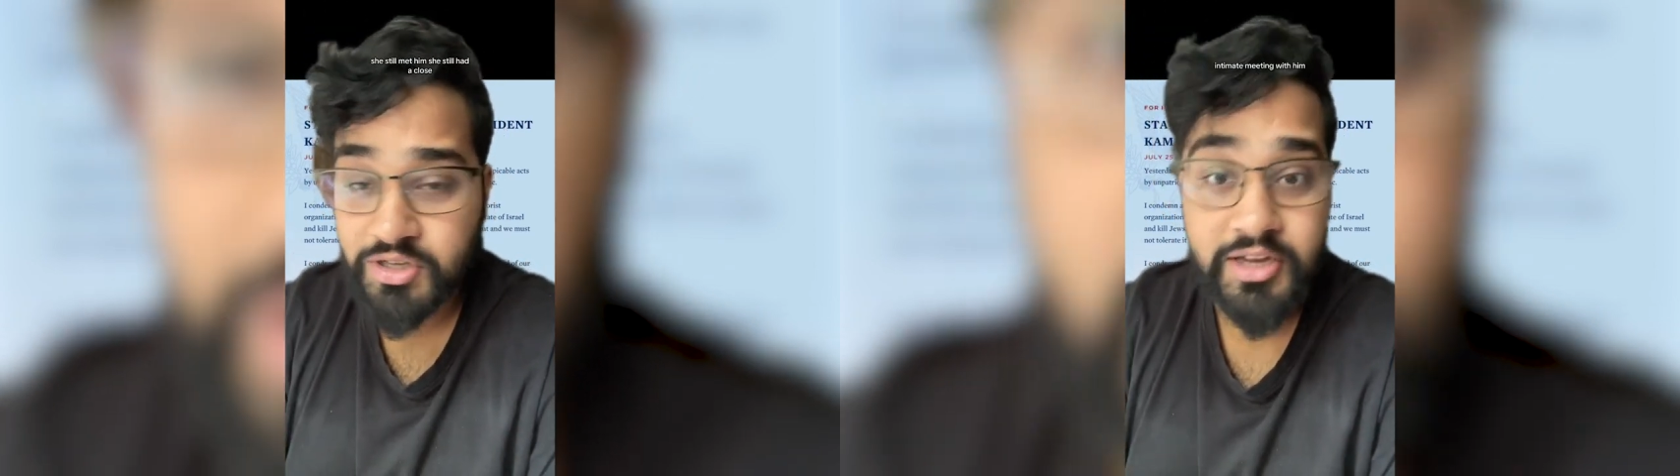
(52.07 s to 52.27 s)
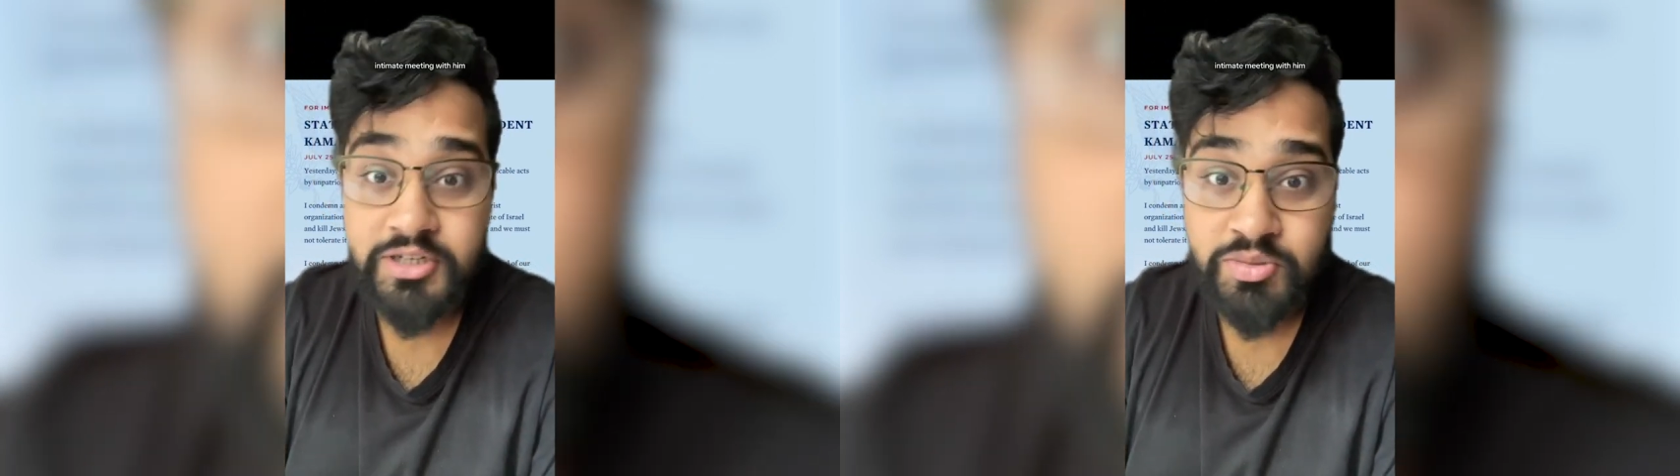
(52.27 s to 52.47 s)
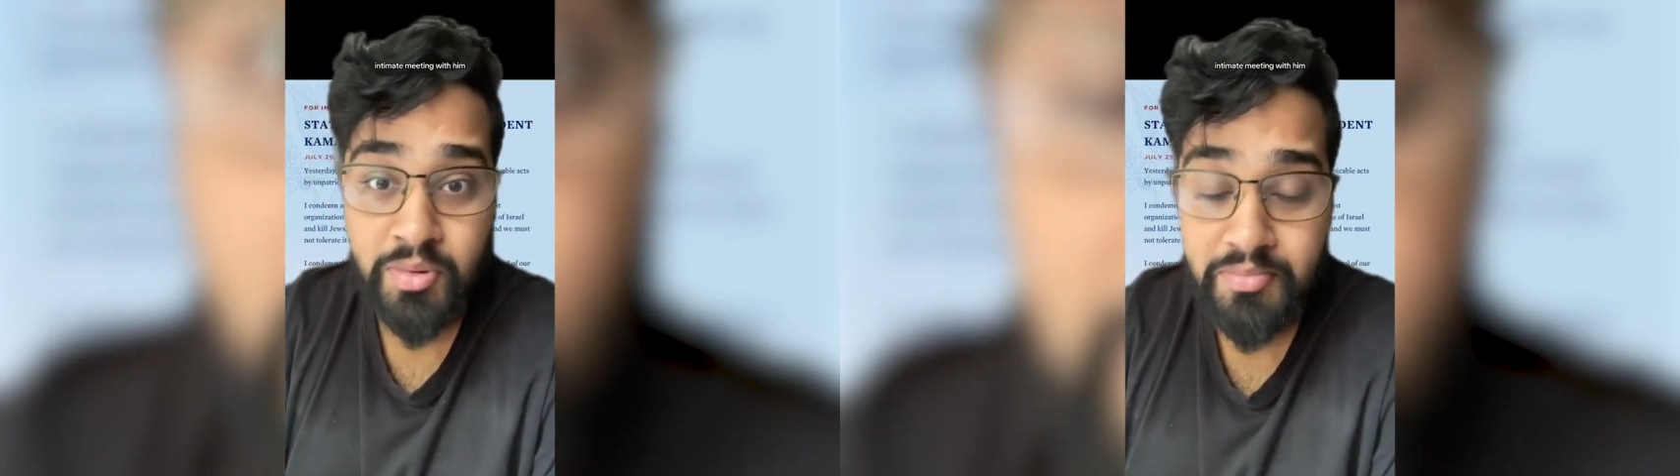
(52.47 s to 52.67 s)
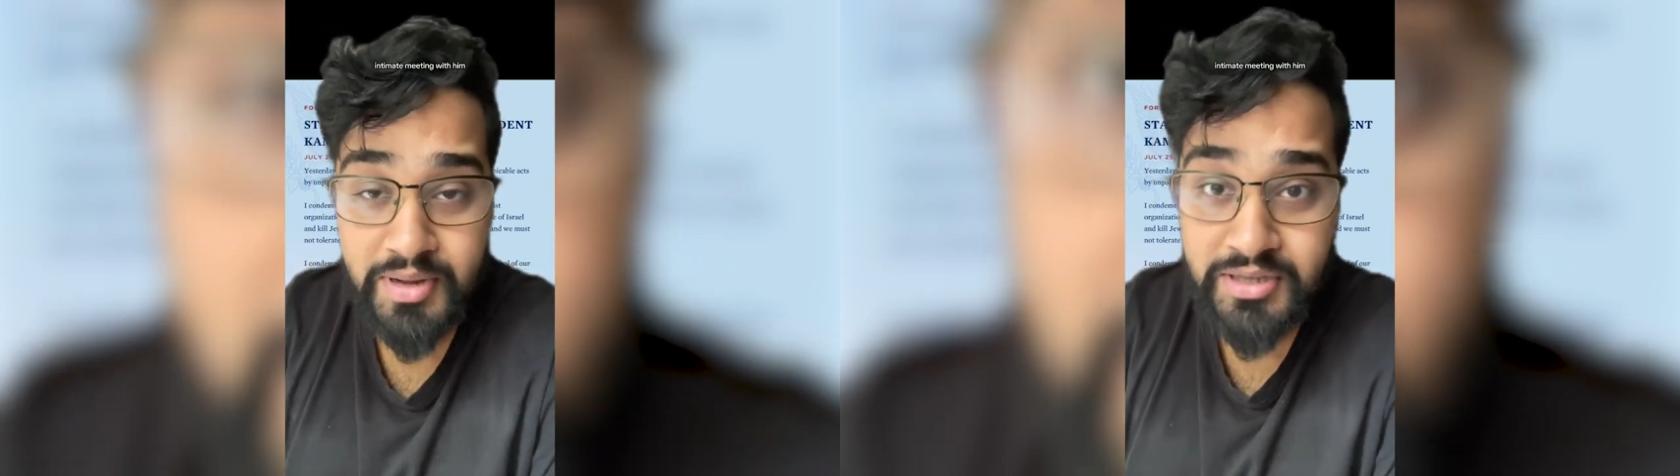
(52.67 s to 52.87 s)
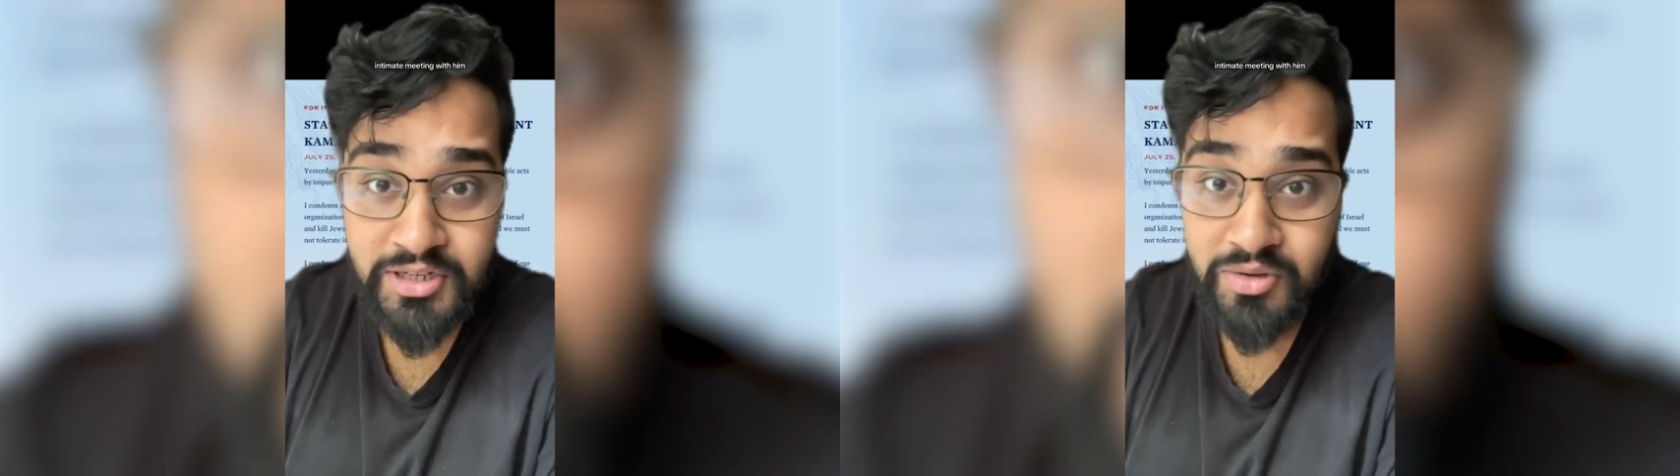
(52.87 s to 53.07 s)
intimate
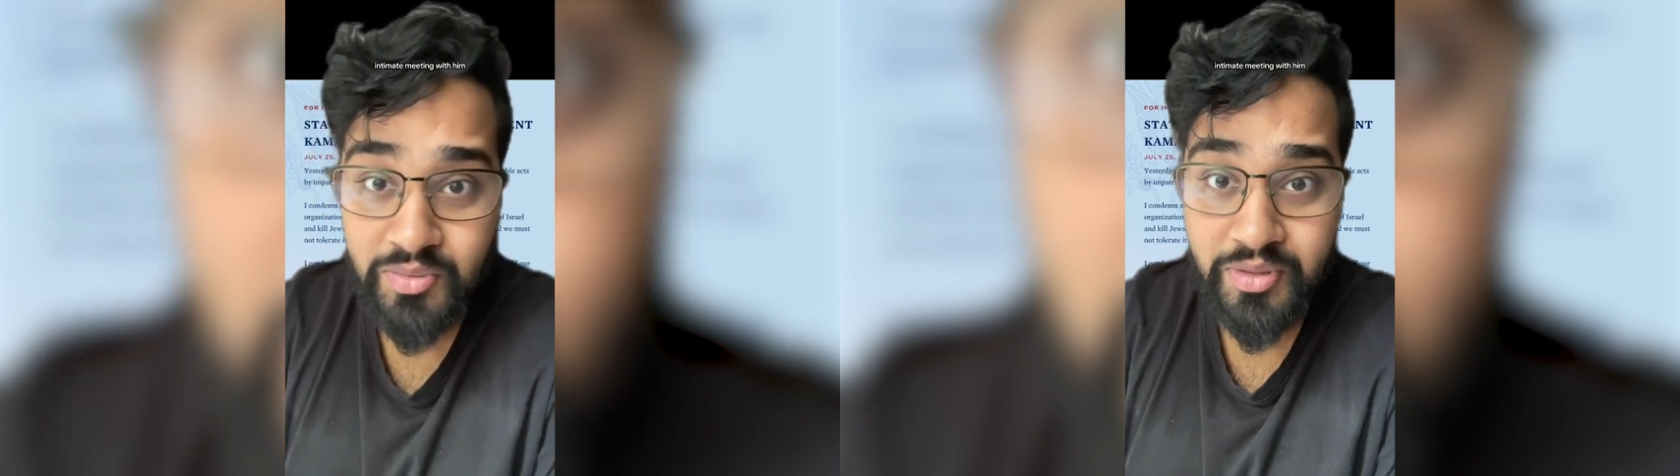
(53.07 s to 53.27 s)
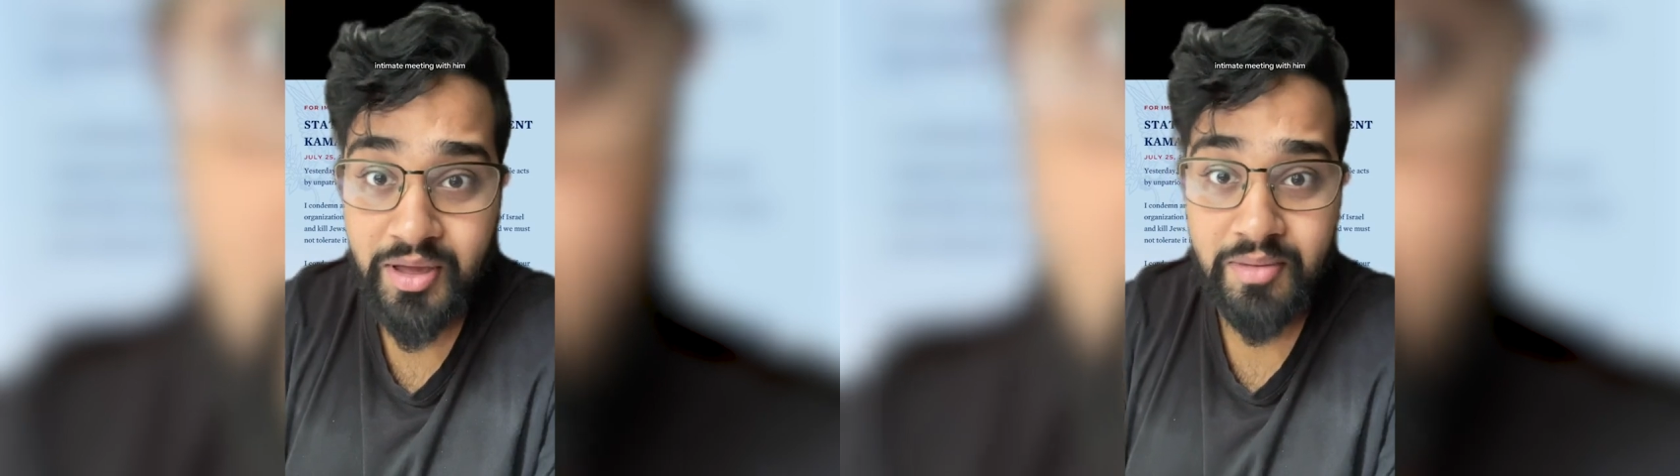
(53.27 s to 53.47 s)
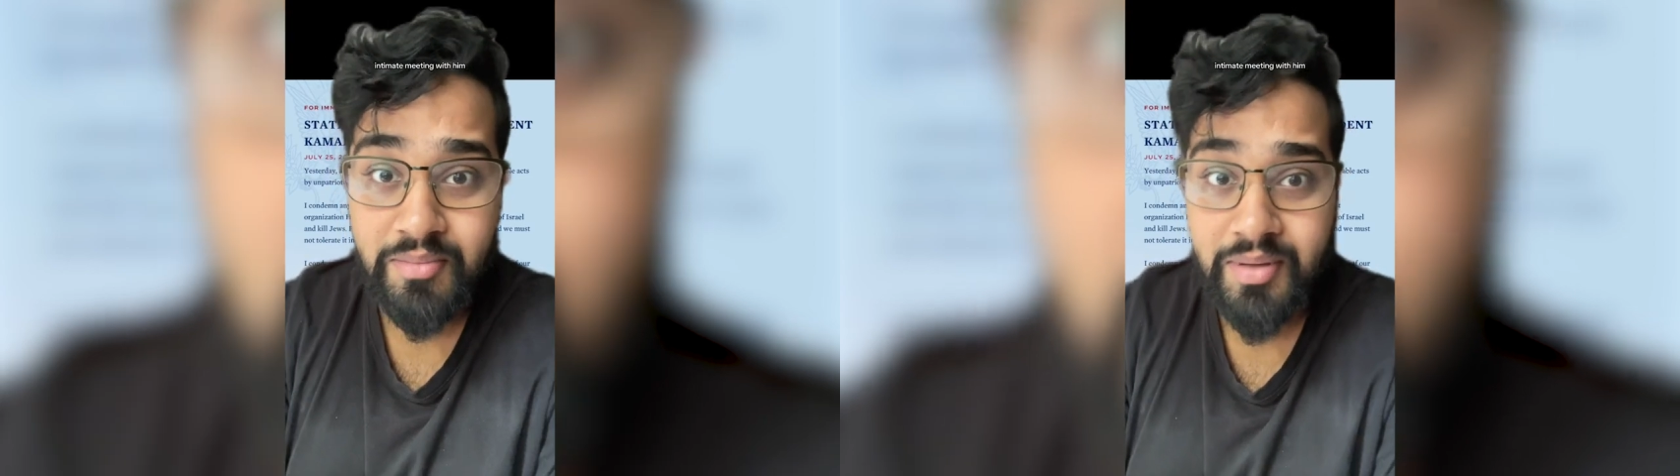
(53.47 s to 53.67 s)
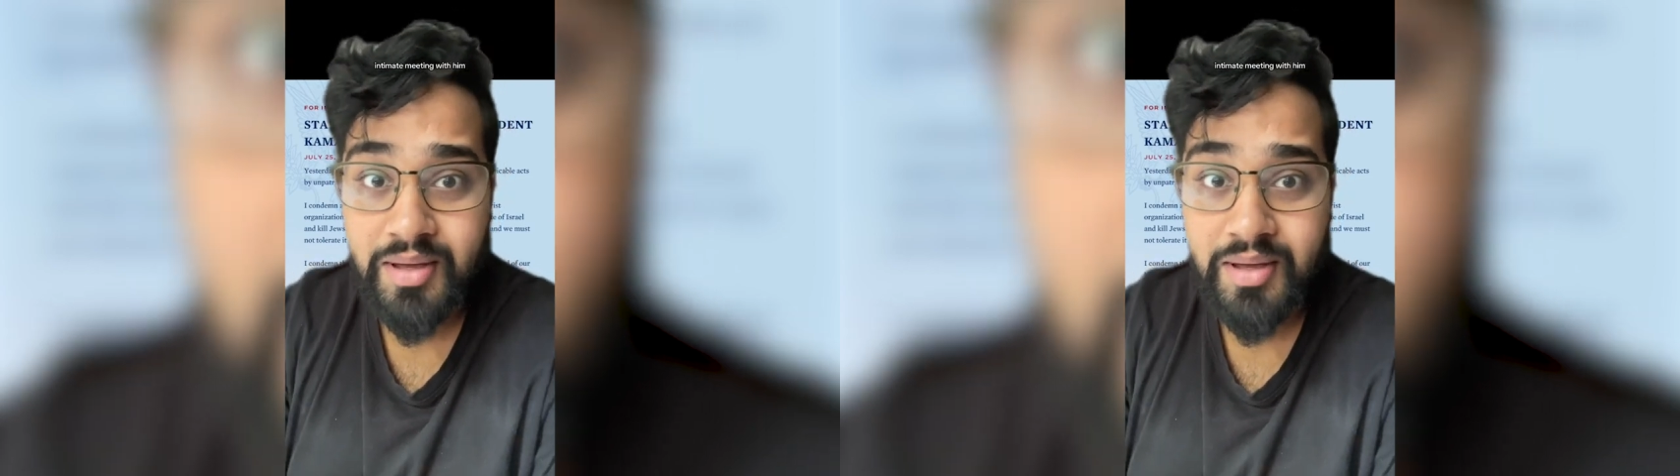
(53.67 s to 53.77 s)
meeting with him.